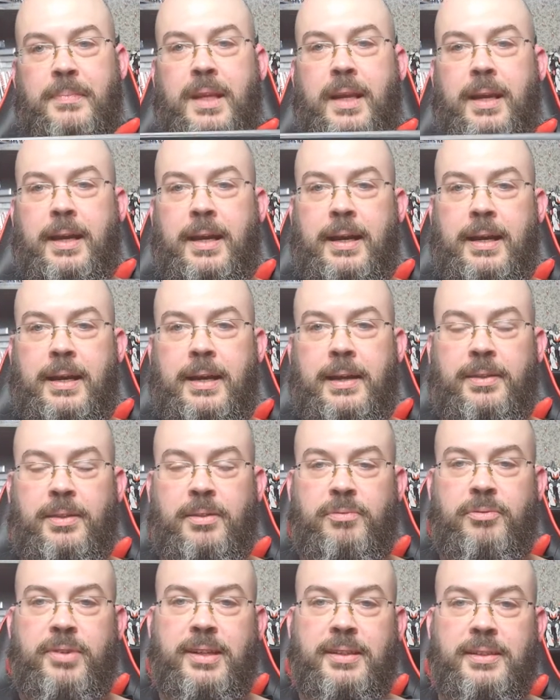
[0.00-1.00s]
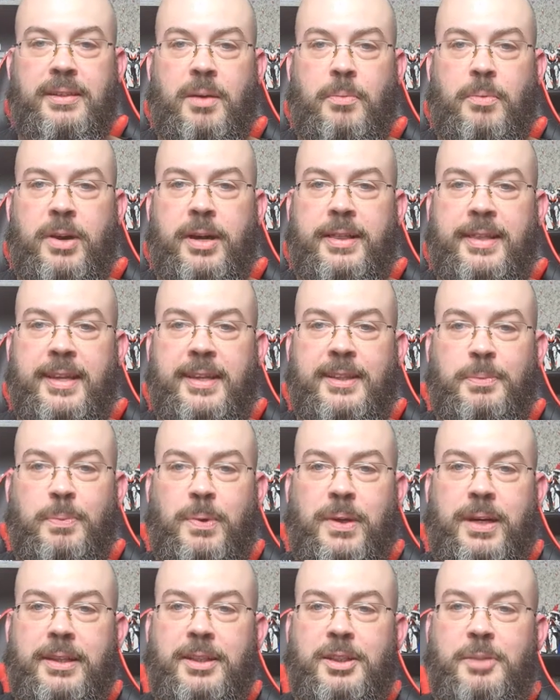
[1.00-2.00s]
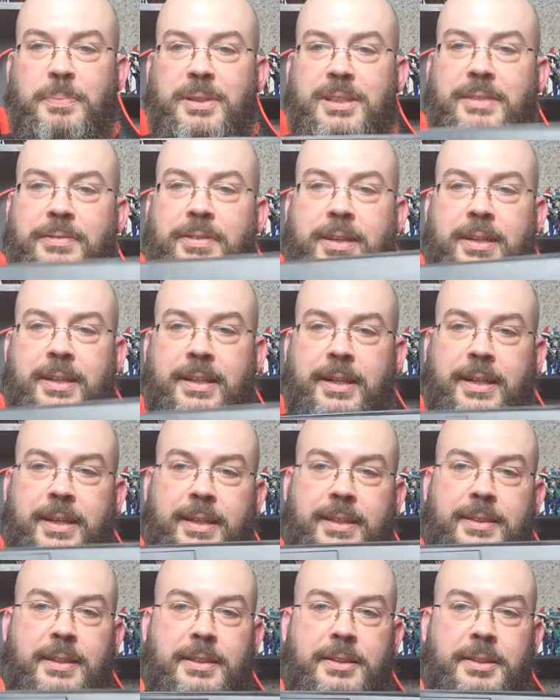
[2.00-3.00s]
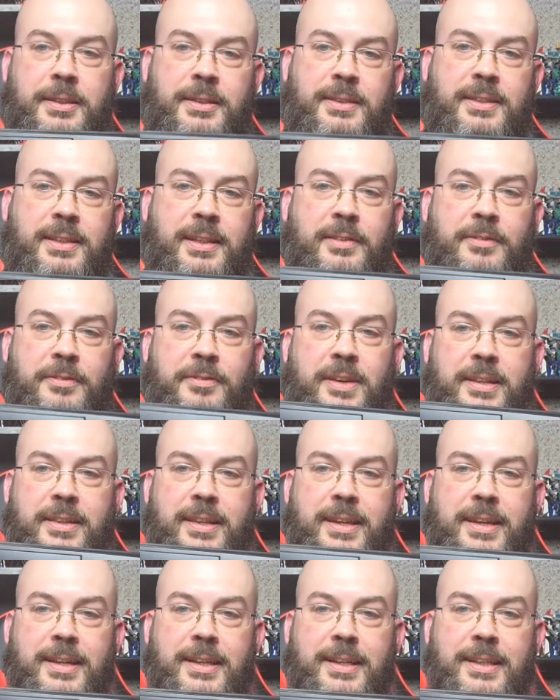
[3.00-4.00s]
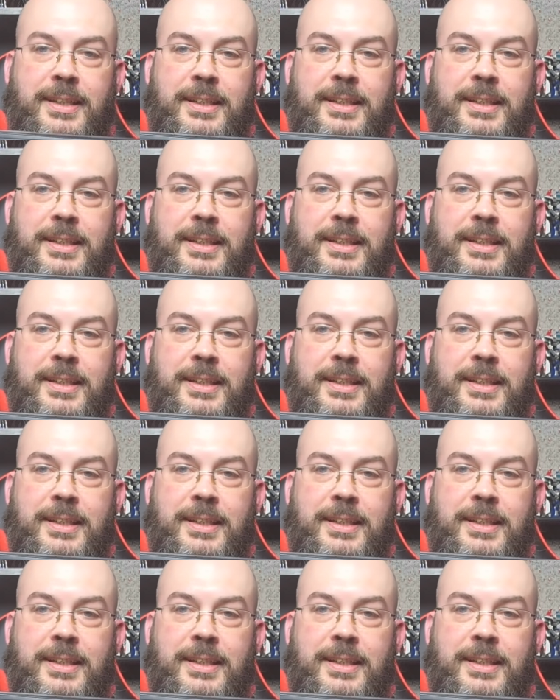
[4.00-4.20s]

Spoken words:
The reason I wanted this one specifically is, as you can see at the front there,